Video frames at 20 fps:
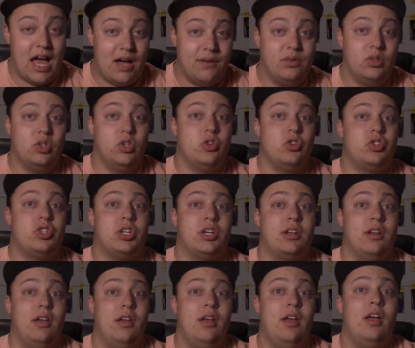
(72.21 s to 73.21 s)

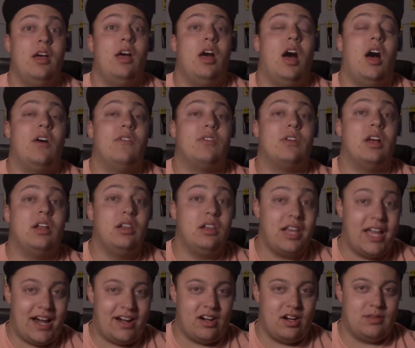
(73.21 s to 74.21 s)
evolution of
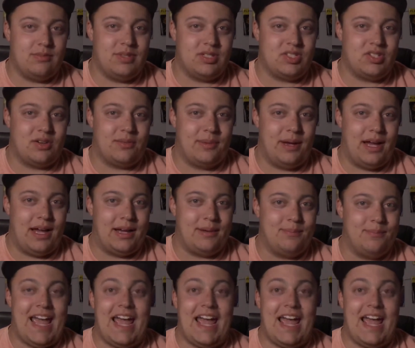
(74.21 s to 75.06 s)
Galarian Mr. Mime.